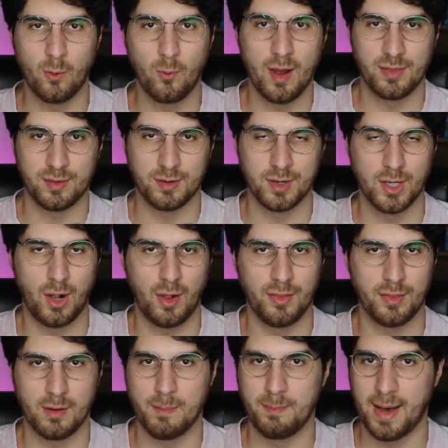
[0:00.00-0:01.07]
whether or not
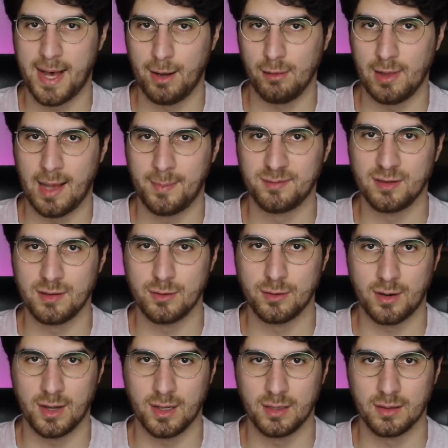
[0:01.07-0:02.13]
there are biolabs in
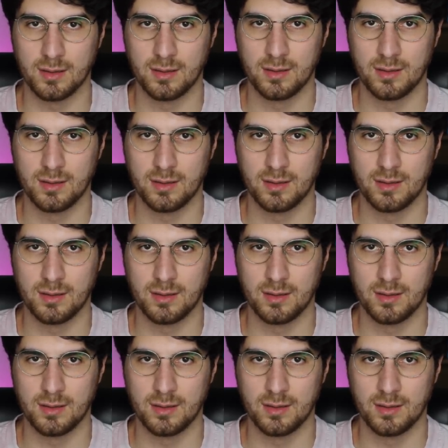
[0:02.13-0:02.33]
Ukraine.